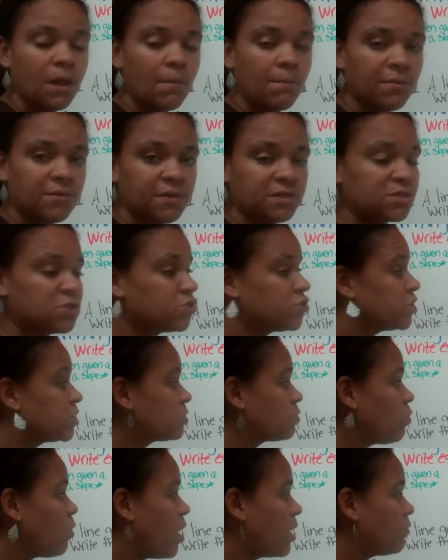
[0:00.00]
but this is
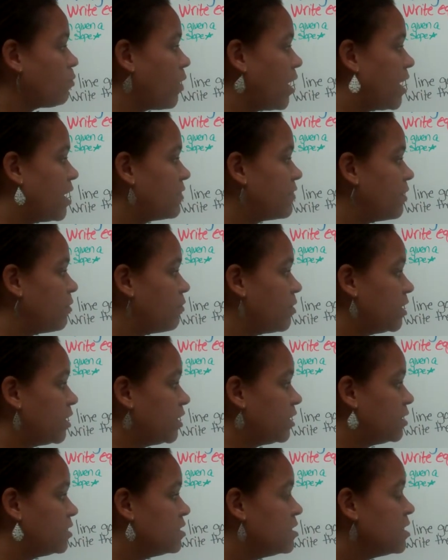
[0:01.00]
just one way that
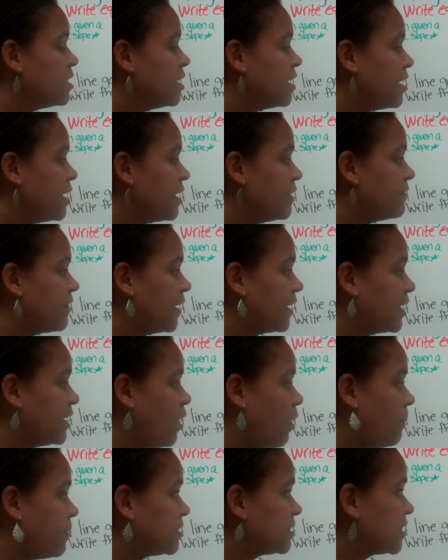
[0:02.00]
that can
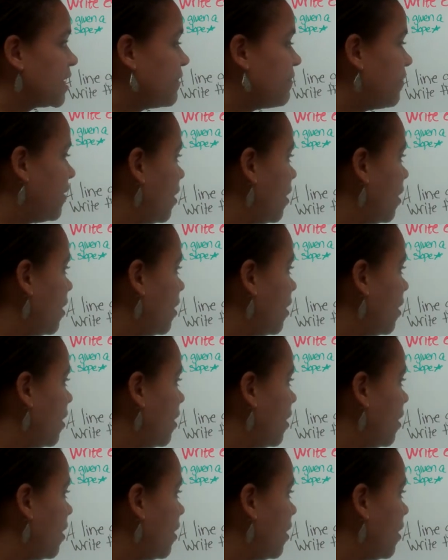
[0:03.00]
help us get